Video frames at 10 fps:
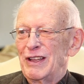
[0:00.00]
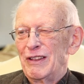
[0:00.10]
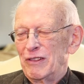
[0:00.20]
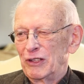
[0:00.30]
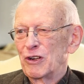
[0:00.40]

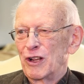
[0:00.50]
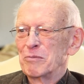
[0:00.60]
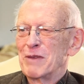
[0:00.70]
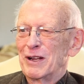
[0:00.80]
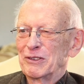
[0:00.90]
they call them
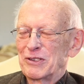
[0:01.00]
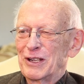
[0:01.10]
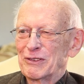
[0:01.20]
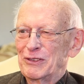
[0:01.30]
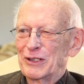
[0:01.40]
mountains
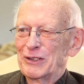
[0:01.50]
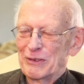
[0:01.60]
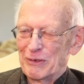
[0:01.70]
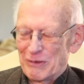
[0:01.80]
out there. Uh,